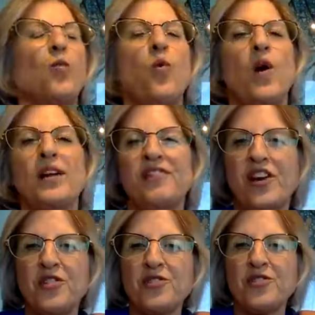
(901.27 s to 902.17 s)
one of
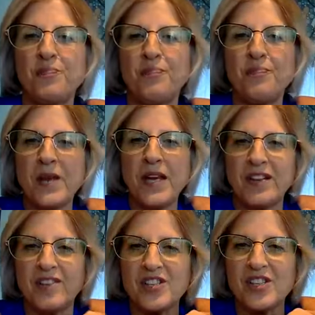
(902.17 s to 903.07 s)
those
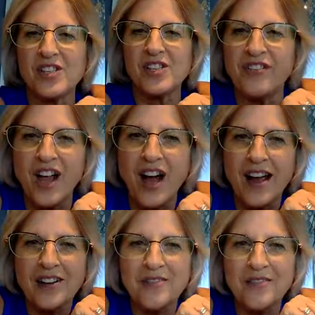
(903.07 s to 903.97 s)
beetles
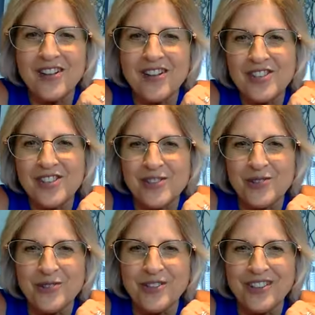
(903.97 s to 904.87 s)
flying around
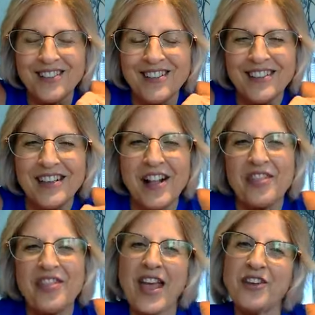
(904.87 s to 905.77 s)
soon.
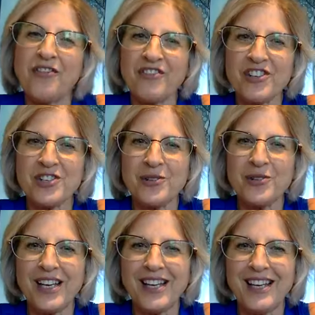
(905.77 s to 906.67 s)
Thank you for
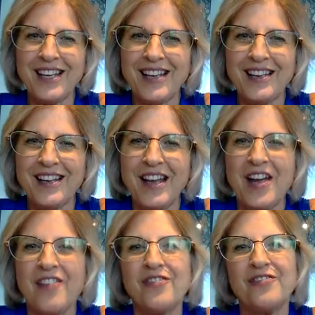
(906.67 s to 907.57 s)
tuning in
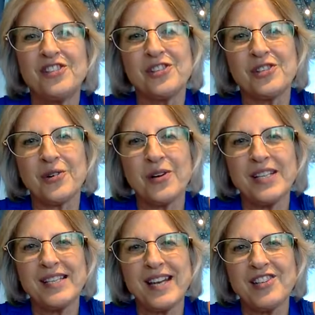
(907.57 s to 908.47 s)
to Story
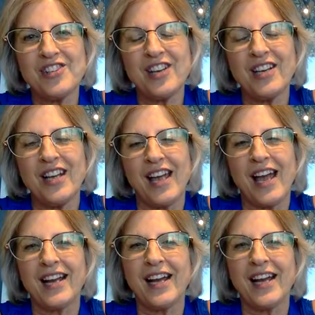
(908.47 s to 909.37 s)
Station,
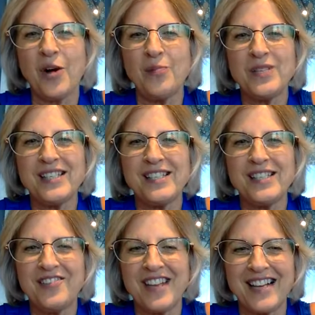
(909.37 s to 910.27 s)
and I hope to see
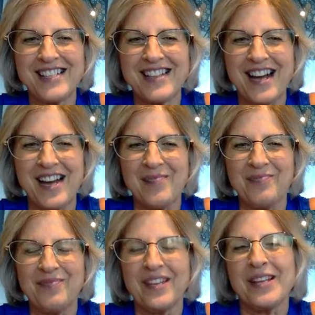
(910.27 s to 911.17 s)
you next time.
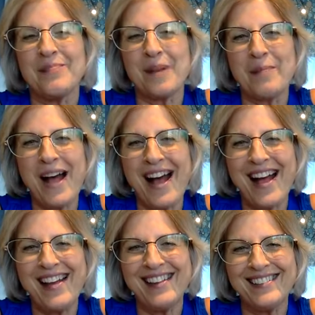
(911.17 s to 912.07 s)
Bye
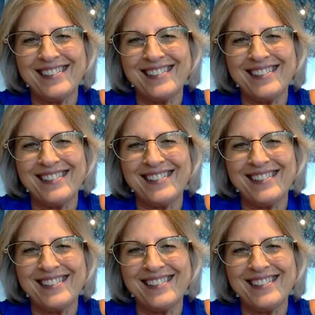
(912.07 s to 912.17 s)
bye.